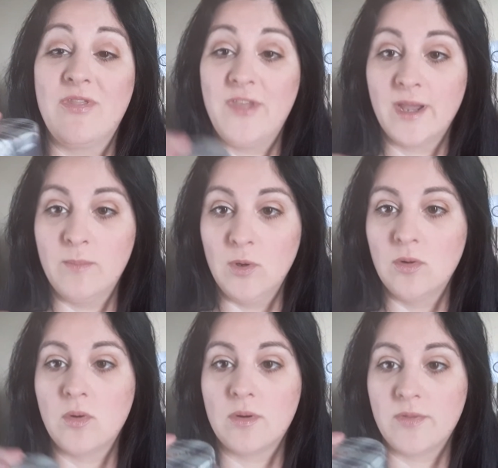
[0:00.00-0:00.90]
thick
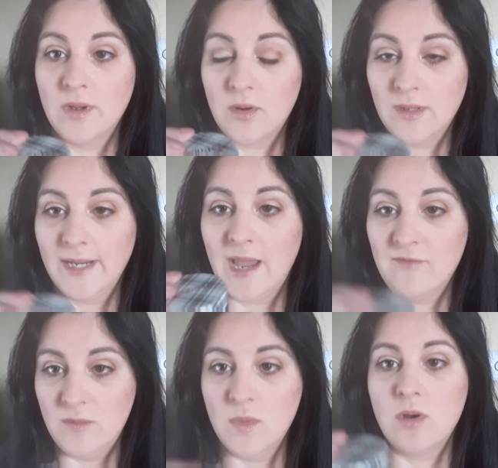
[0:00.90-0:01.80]
milk or like
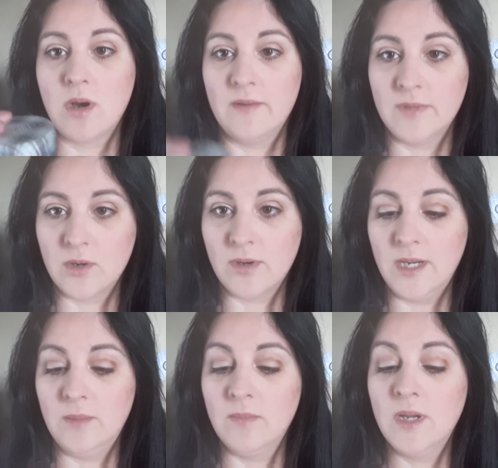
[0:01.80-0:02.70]
heavy milk or heavy
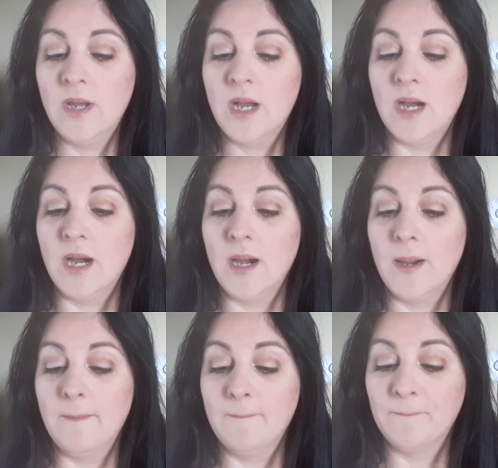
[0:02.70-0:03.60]
cream,
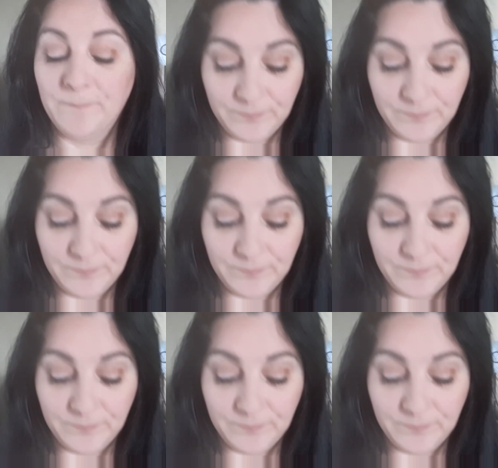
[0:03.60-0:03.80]
and